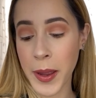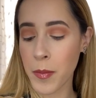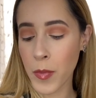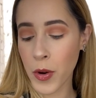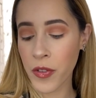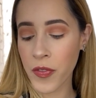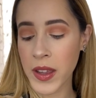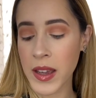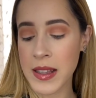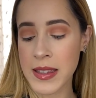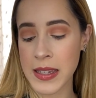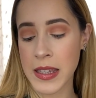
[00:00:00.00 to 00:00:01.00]
Morphe
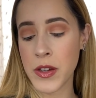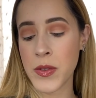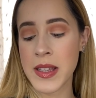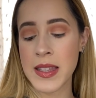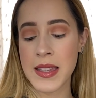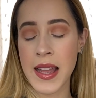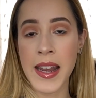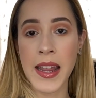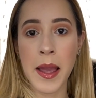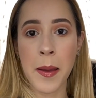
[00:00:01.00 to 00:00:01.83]
Continuous Setting